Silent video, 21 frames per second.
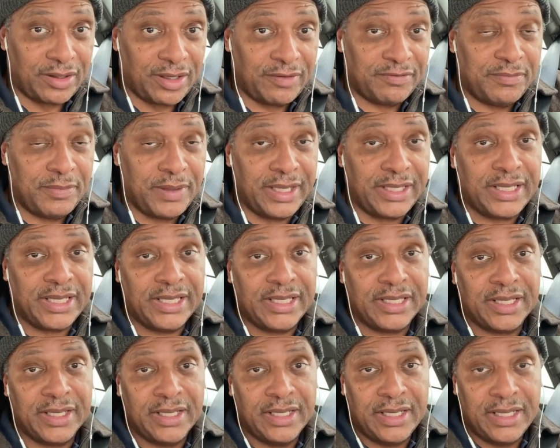
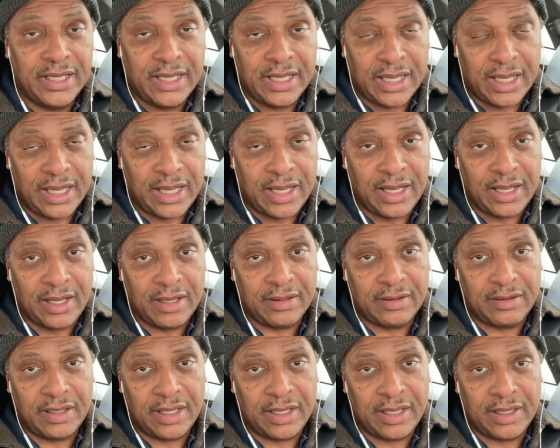lovemaking,
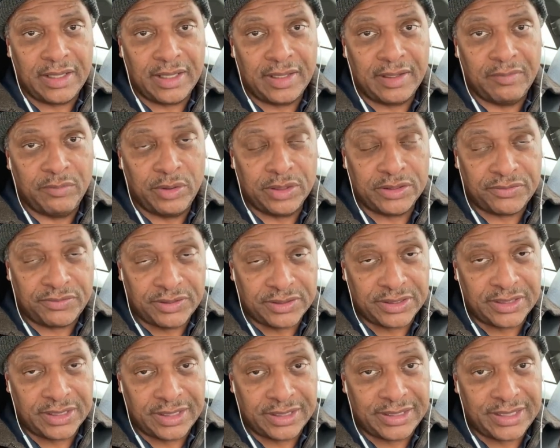which
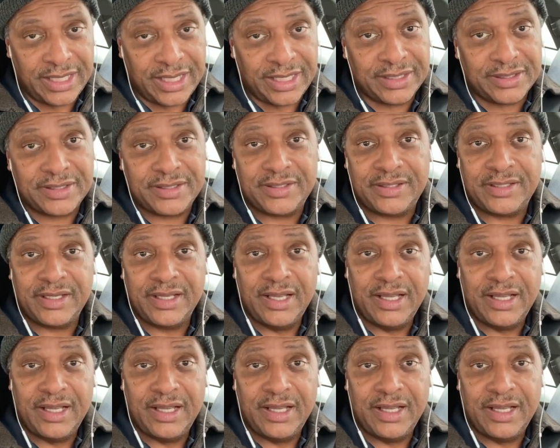facilitates